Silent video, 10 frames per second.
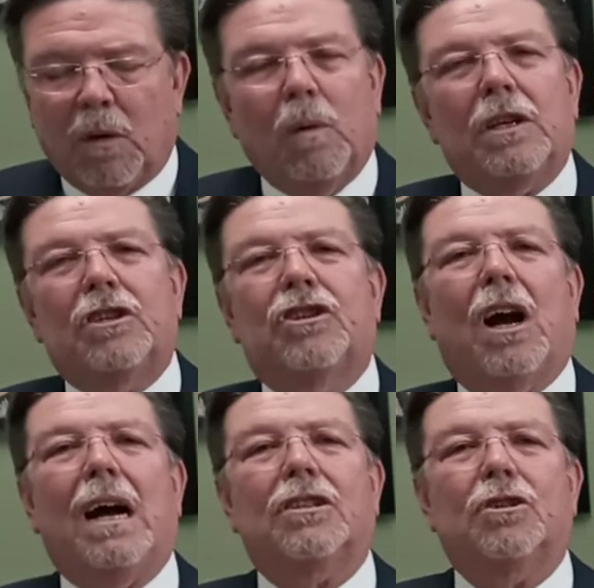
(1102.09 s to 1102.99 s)
What
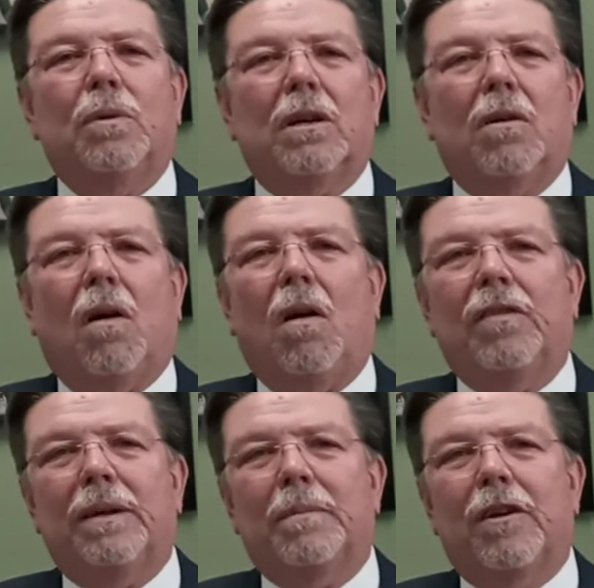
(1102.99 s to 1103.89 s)
Joshua
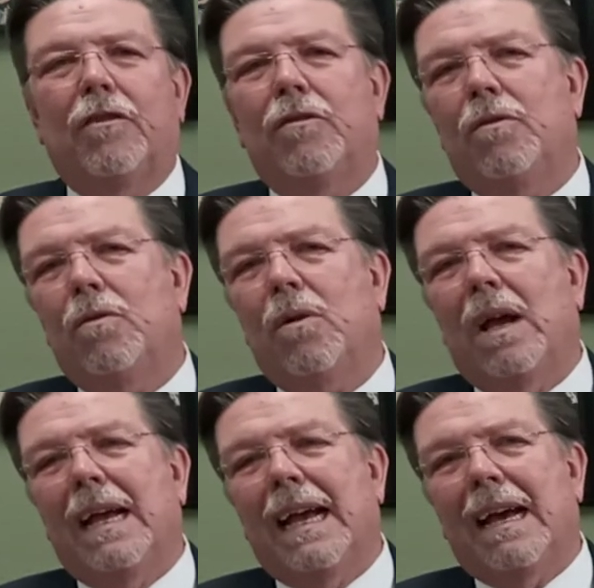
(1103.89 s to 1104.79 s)
called them to do,
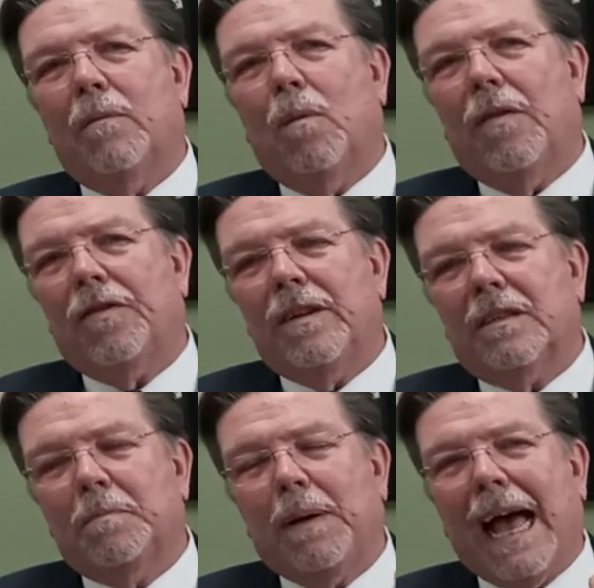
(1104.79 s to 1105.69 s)
and what
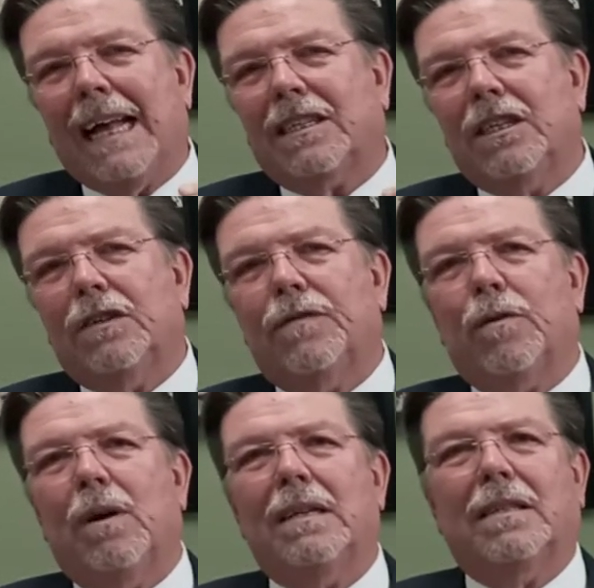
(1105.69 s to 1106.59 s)
this passage
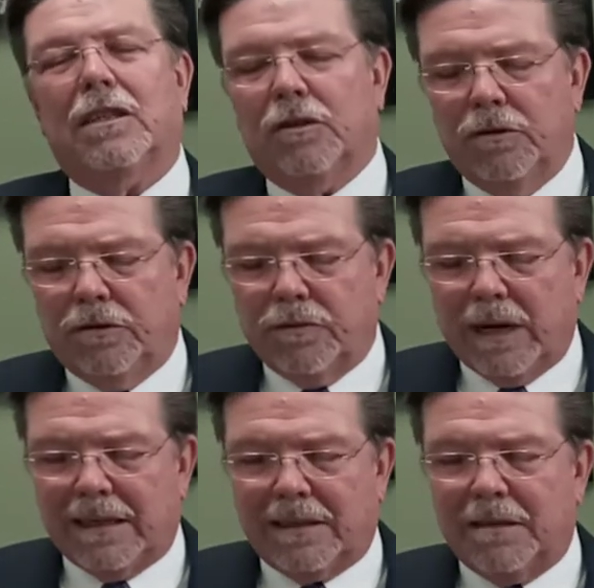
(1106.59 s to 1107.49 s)
for us as New
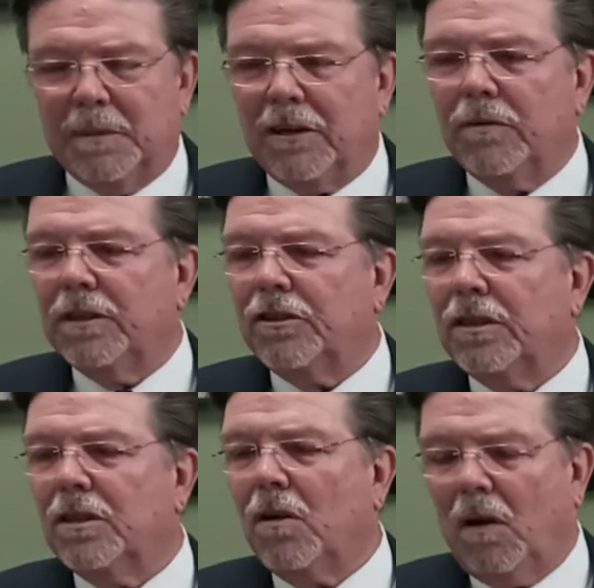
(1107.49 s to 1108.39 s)
Testament
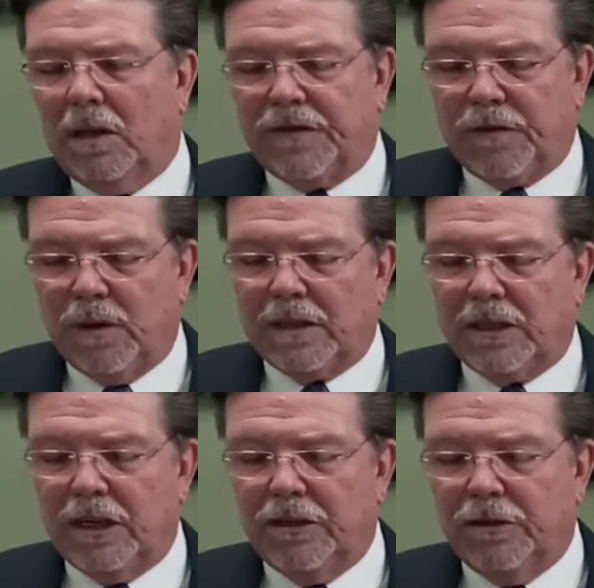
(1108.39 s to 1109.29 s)
Christians calls for us
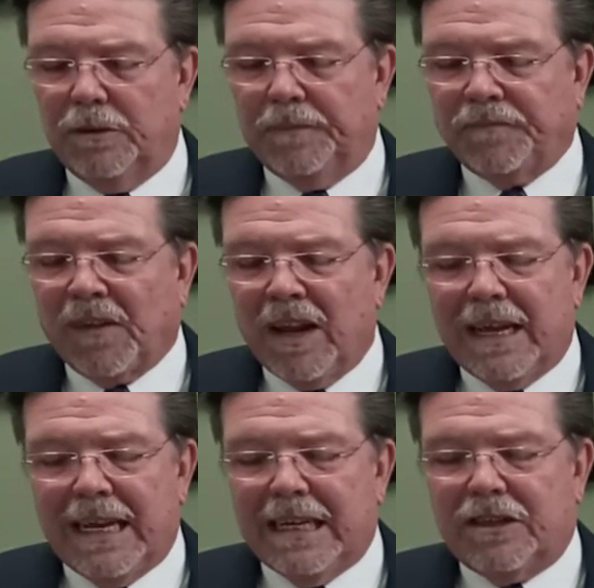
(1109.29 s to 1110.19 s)
to do,
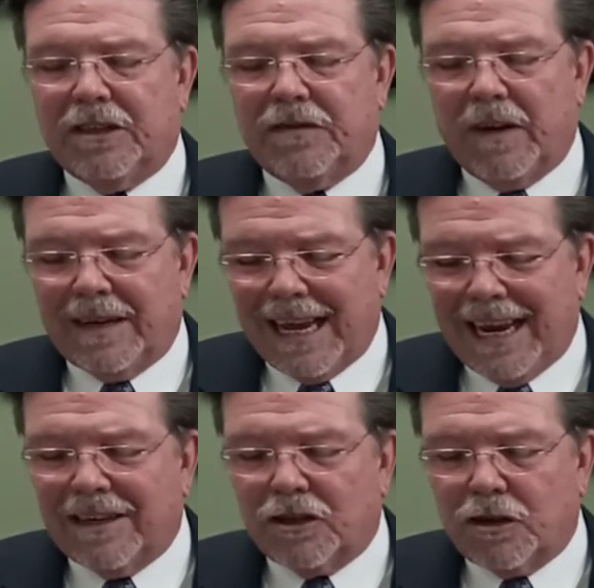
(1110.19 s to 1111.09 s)
is
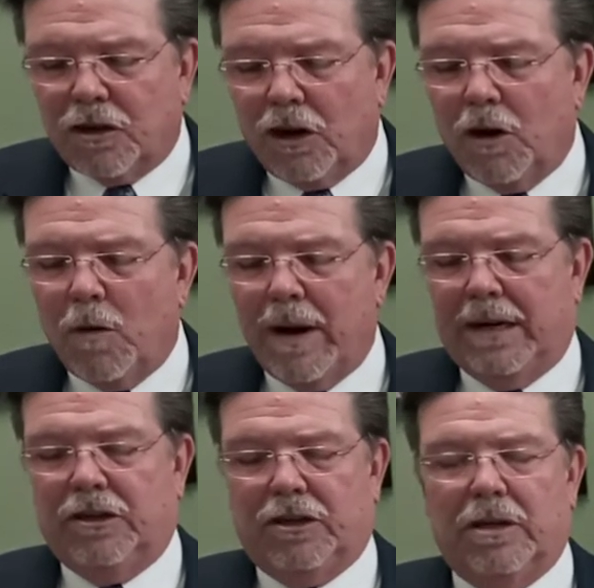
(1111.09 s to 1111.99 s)
takes
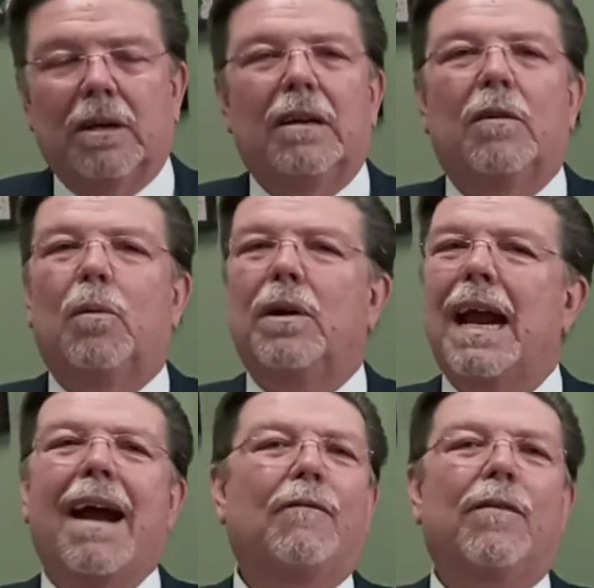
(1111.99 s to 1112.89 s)
courage. When
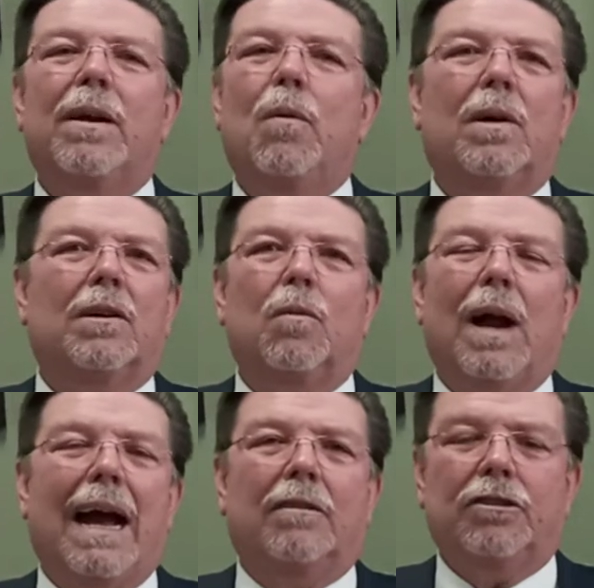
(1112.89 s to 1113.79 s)
everyone
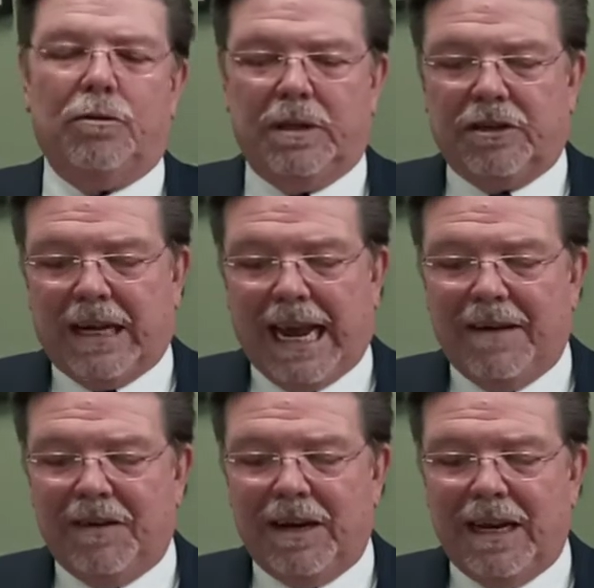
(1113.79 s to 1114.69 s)
around you is
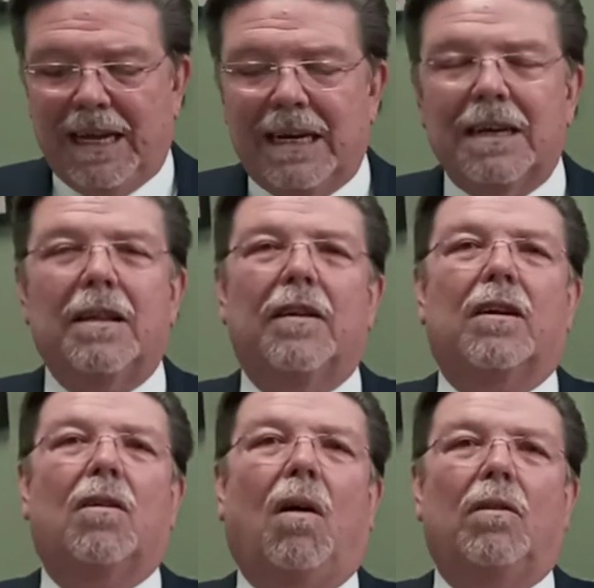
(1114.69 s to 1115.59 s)
caving into the
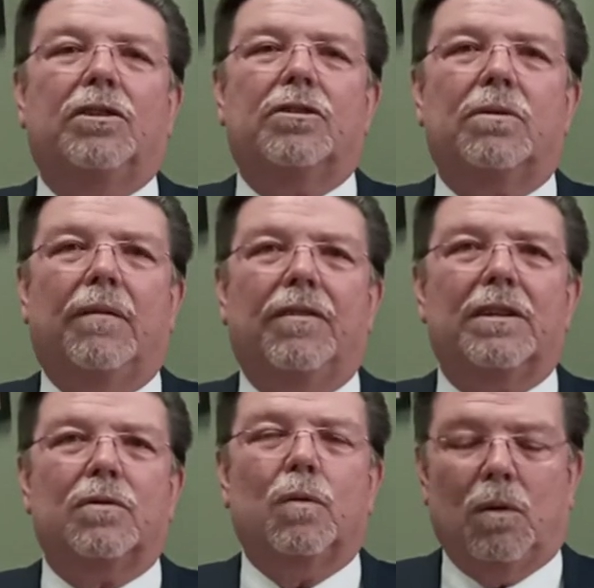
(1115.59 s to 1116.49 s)
culture of
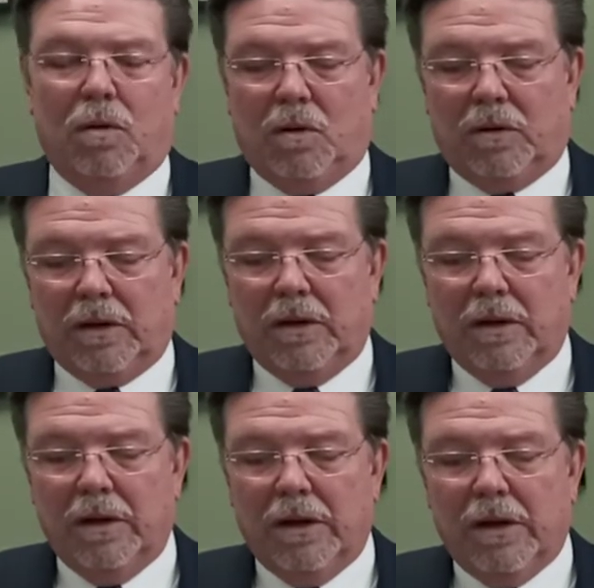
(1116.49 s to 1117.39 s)
this world,
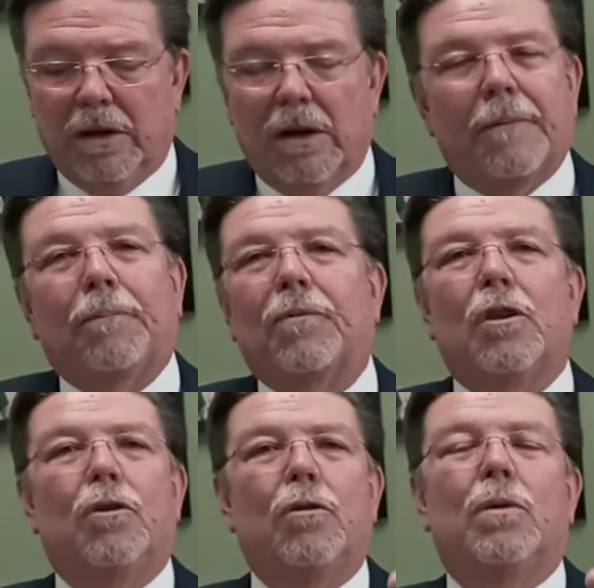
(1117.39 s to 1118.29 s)

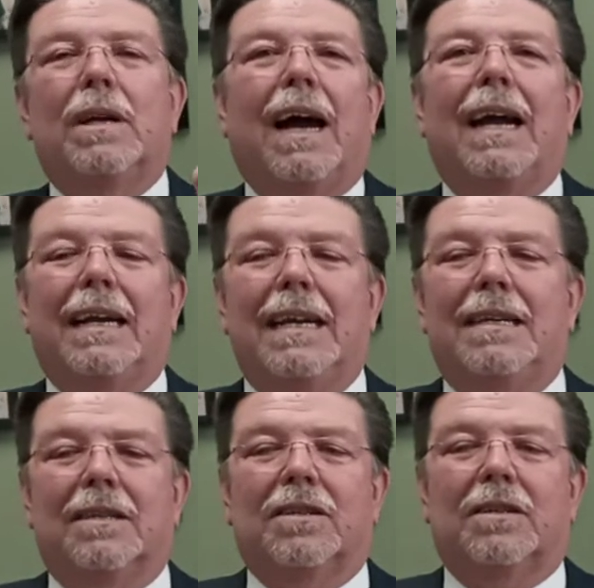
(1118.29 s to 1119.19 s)
you and I
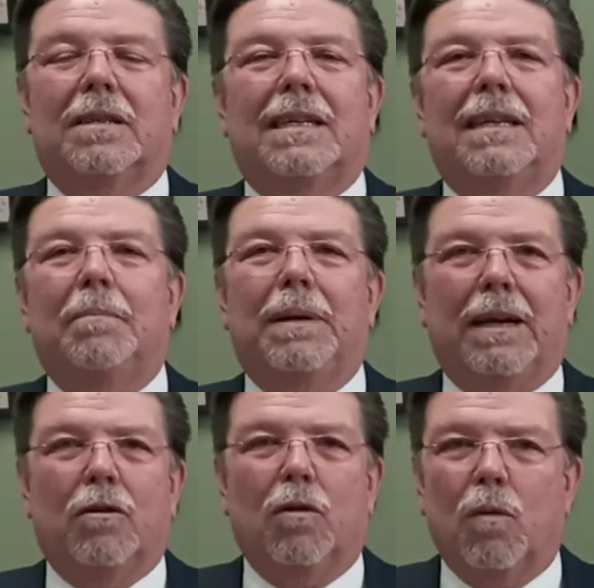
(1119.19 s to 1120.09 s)
need to
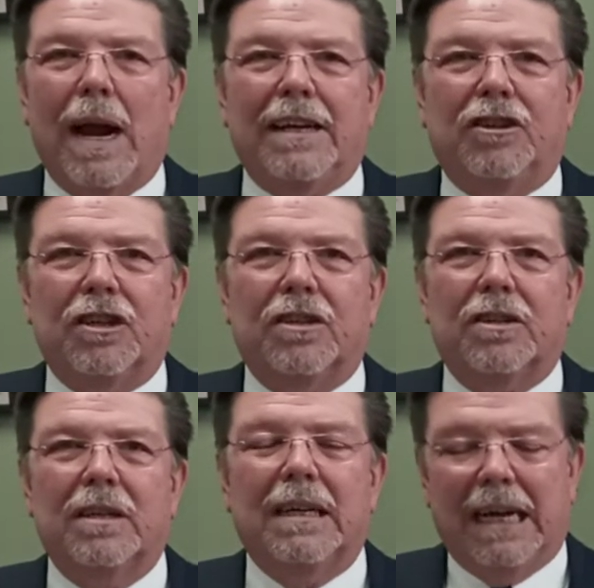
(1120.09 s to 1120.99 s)
be
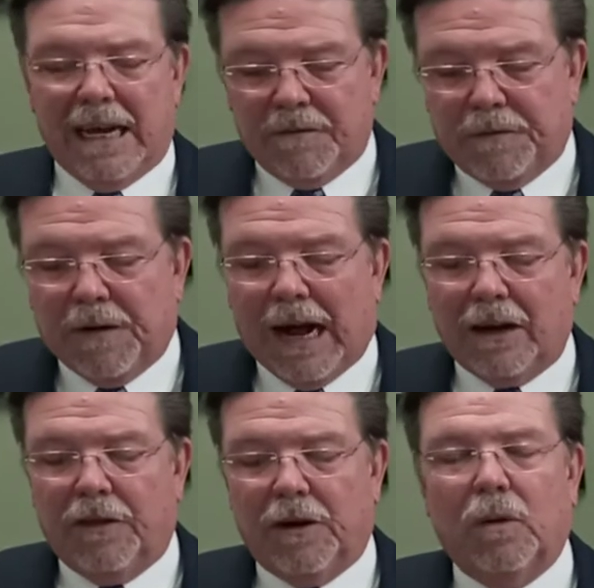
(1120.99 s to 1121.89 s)
courageous and
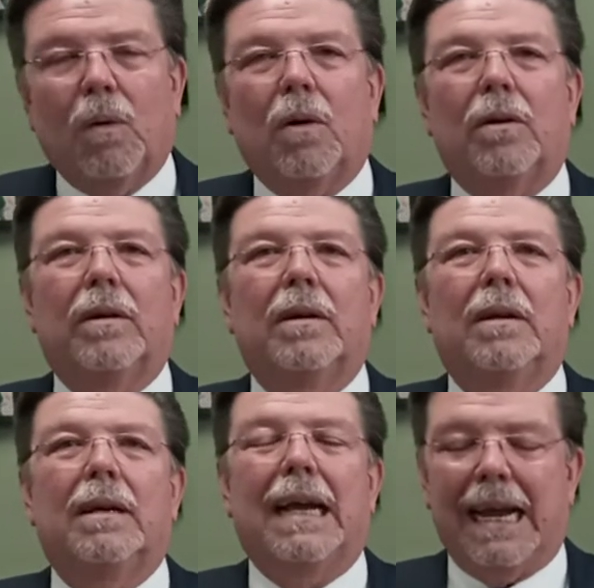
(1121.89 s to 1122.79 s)
follow the Lord
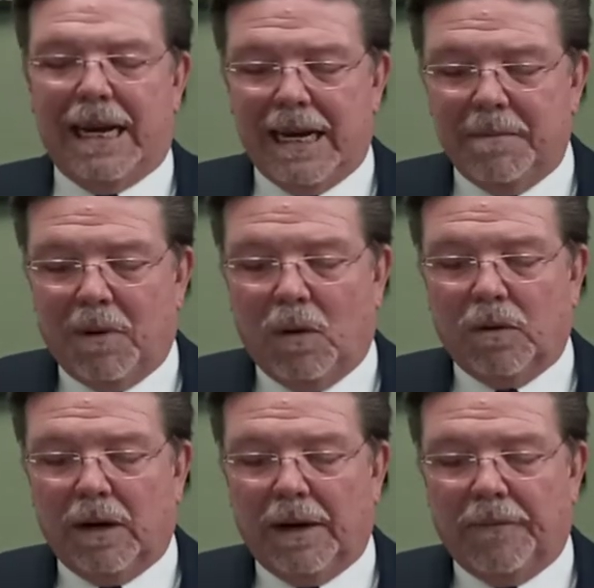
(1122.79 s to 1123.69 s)
and Him
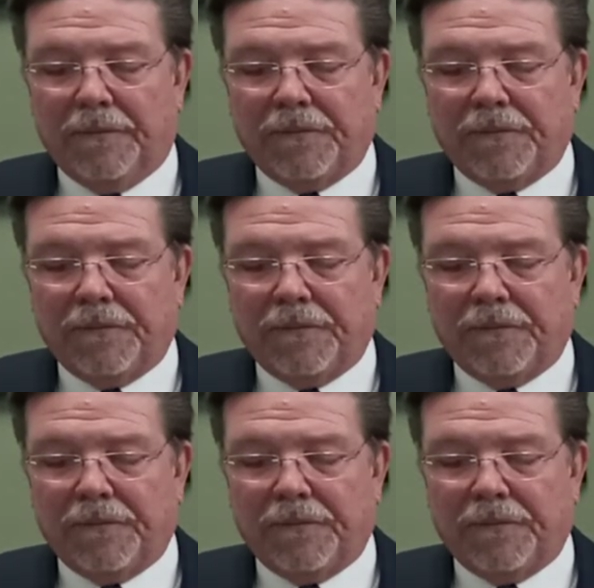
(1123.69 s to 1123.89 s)
only.